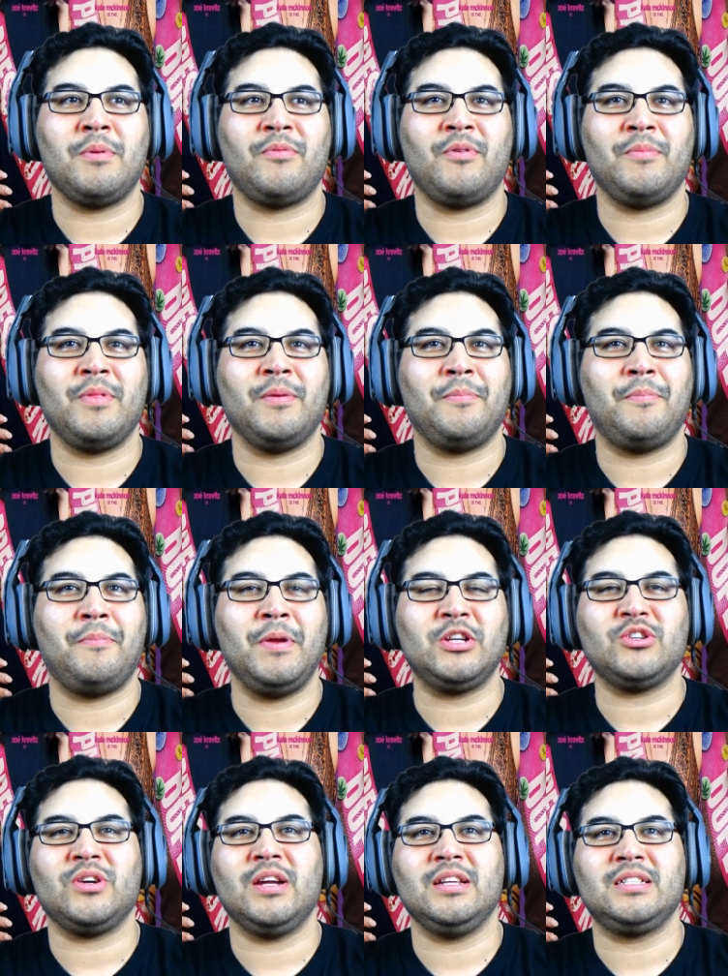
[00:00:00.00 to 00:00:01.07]
But from the
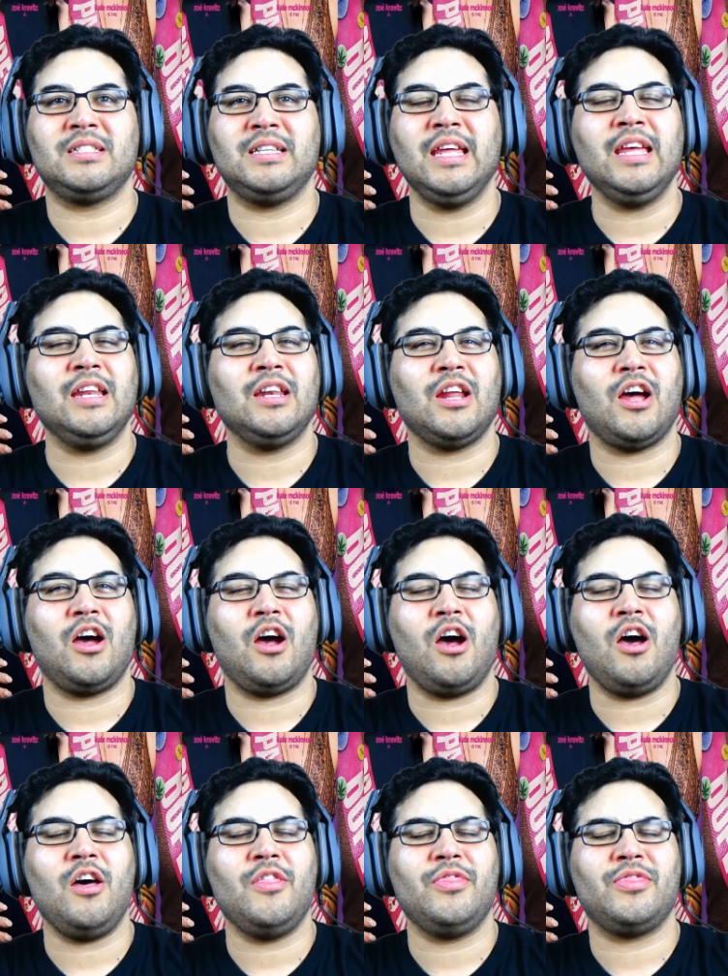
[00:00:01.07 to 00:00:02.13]
picture I've seen
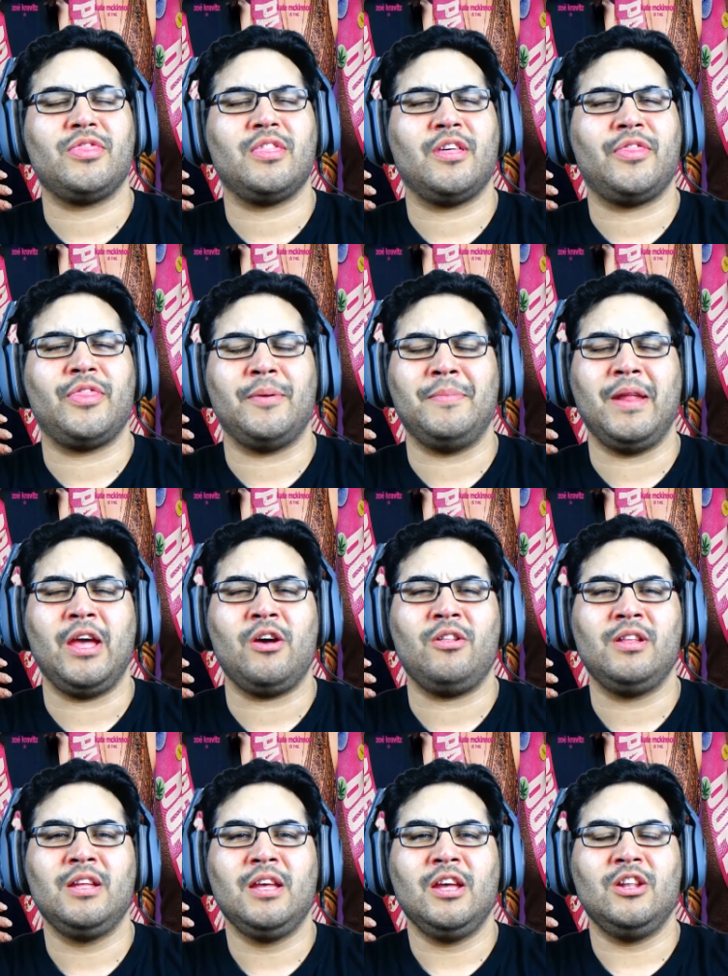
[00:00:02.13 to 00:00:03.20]
on the
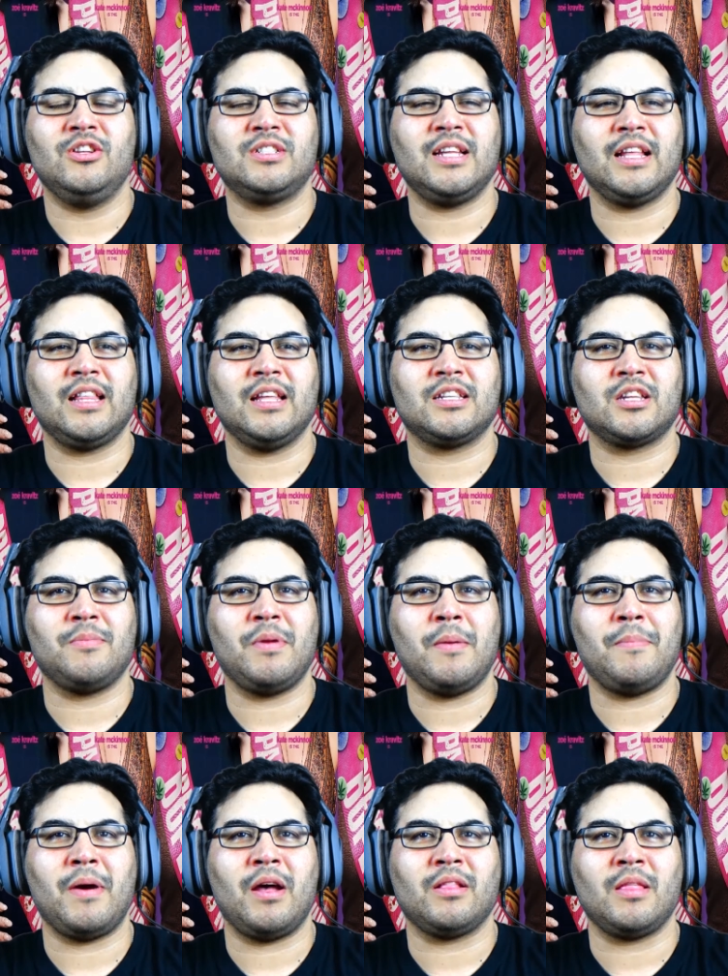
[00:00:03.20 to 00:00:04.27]
thumbnail Looks like it's gonna
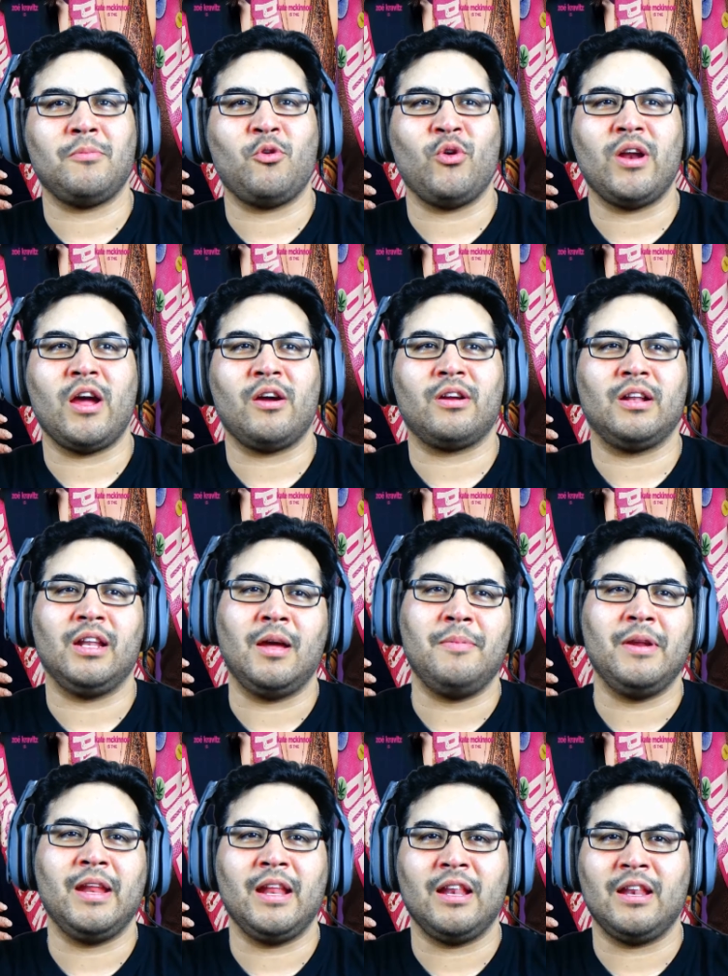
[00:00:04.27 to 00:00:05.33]
be about them going out
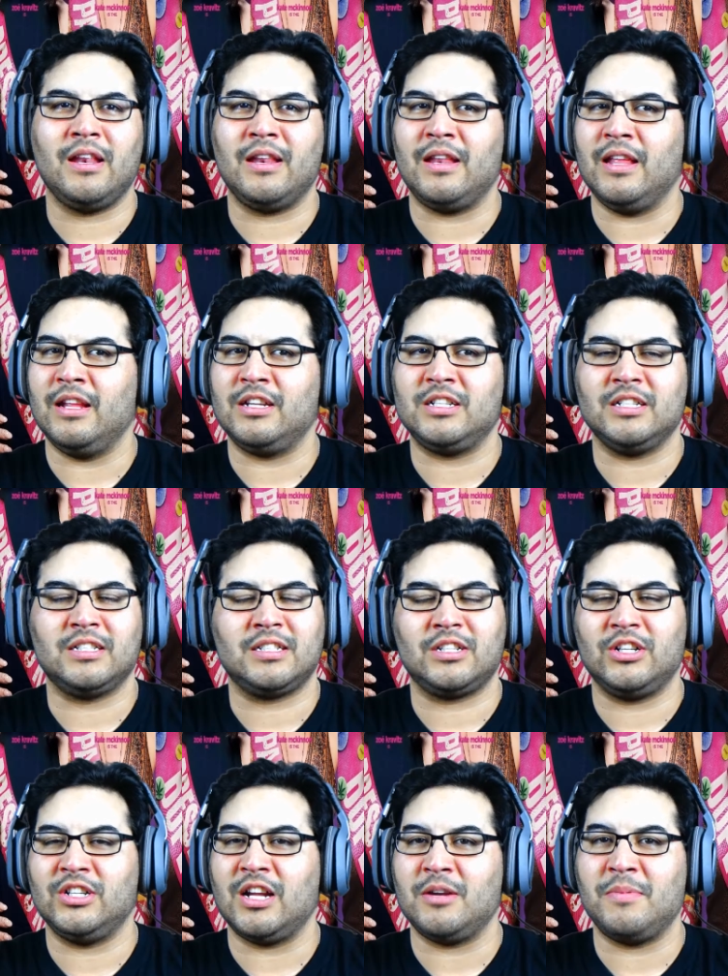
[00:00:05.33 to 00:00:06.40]
clubbing, and it's
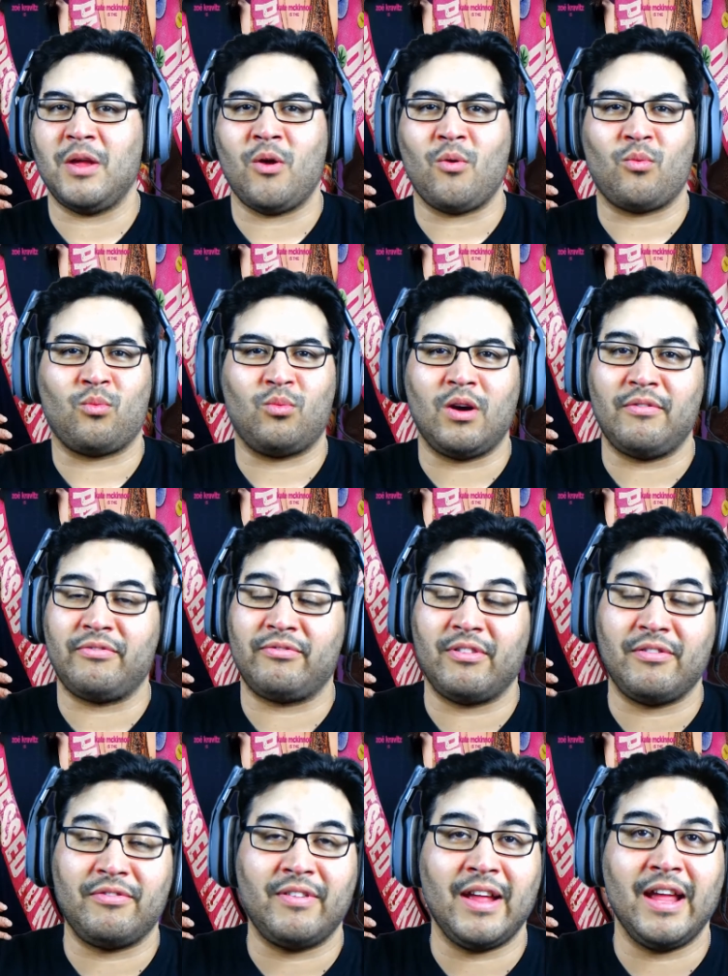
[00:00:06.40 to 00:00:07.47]
just turned out to be a rough,
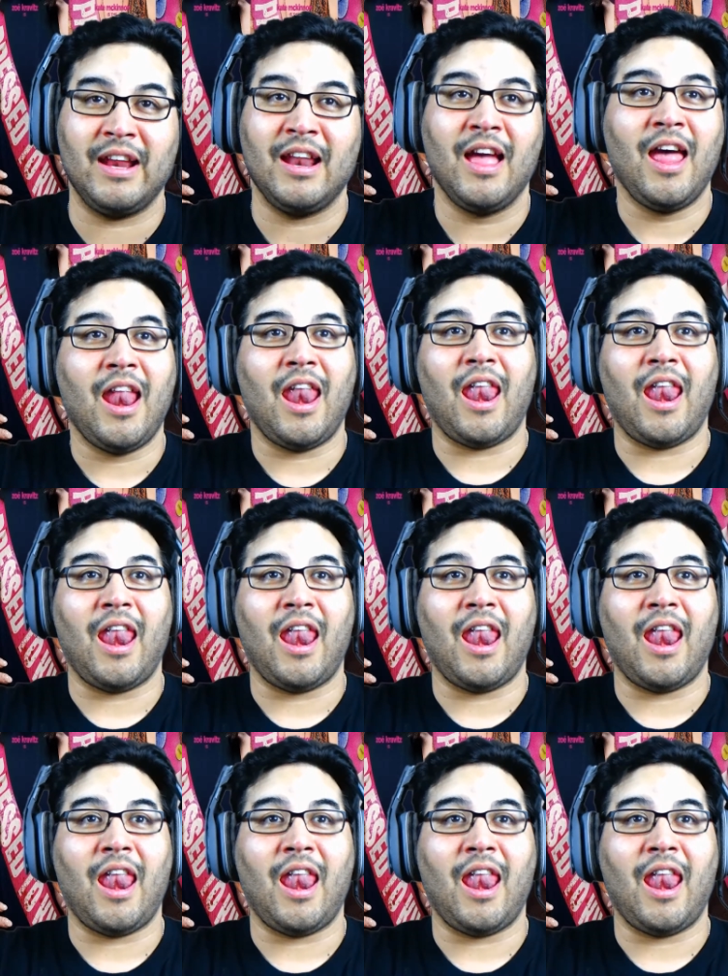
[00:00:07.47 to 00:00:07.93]
rough night.